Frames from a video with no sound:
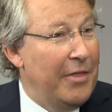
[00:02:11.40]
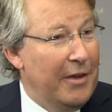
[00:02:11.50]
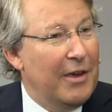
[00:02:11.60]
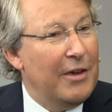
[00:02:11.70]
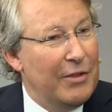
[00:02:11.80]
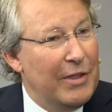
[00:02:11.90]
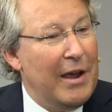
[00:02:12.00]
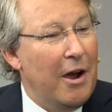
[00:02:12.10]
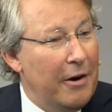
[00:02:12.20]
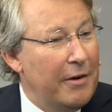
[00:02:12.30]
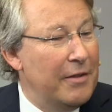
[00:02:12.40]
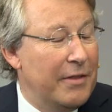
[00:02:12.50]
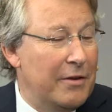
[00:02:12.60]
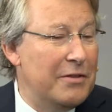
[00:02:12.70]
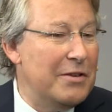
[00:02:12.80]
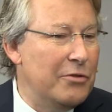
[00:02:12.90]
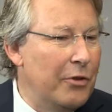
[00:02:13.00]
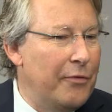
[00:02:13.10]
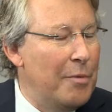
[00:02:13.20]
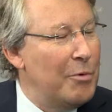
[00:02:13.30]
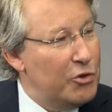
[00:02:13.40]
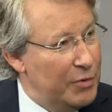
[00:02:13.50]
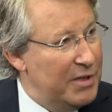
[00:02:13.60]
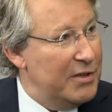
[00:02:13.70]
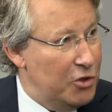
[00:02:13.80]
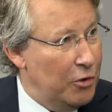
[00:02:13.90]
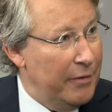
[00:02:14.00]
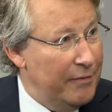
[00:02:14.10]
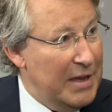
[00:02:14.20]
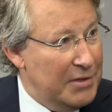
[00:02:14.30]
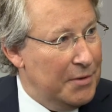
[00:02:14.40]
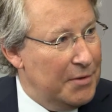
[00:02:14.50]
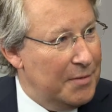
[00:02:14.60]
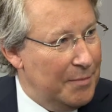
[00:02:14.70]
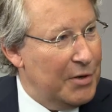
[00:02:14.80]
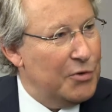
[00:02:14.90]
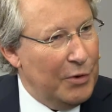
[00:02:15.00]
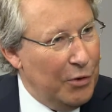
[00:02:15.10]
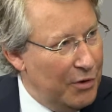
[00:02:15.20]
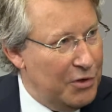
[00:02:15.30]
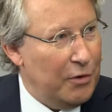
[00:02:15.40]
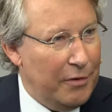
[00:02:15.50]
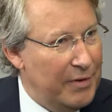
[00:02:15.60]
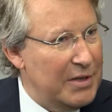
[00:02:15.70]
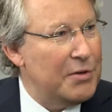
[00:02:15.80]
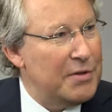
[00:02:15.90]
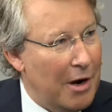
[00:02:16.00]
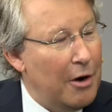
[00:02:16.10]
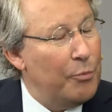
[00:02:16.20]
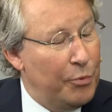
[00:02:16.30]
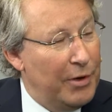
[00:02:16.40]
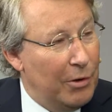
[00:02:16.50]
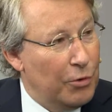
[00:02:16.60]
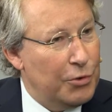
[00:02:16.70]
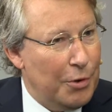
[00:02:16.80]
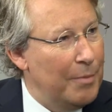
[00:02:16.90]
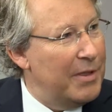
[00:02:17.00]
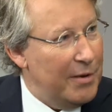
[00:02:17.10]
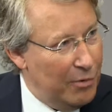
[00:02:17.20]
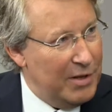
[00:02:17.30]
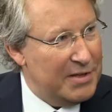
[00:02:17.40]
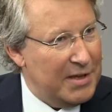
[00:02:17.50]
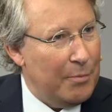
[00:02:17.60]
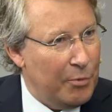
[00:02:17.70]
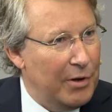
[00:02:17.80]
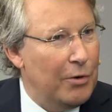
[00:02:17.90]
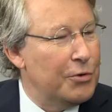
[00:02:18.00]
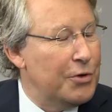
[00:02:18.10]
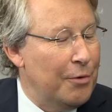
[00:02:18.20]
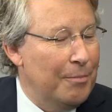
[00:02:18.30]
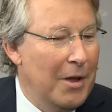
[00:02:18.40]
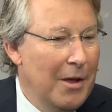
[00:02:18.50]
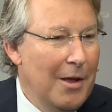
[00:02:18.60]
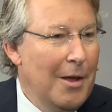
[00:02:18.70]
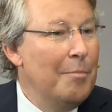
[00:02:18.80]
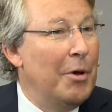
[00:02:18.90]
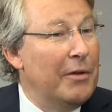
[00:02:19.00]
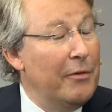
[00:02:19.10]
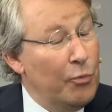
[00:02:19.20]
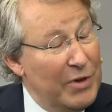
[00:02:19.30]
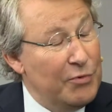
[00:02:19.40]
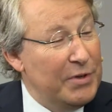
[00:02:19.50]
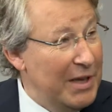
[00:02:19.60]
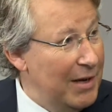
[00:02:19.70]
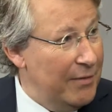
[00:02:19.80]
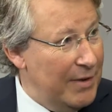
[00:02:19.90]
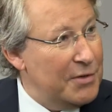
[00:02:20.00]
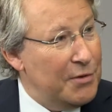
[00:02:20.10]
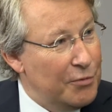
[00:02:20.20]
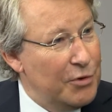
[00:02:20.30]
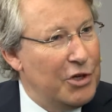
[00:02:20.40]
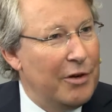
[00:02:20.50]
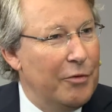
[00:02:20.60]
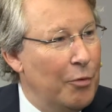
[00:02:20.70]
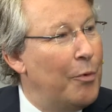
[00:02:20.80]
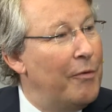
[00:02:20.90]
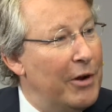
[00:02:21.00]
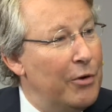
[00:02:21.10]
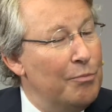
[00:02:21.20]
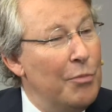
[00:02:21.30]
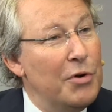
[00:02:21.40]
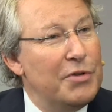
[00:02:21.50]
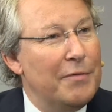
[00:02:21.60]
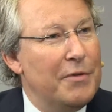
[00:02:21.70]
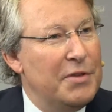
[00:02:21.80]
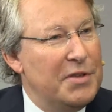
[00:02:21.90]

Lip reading: think they are. They're not very much with institutional investors, because we know institutional investors are pretty long-term and they will stay pretty long-term. But with retail investors, which have provided most of the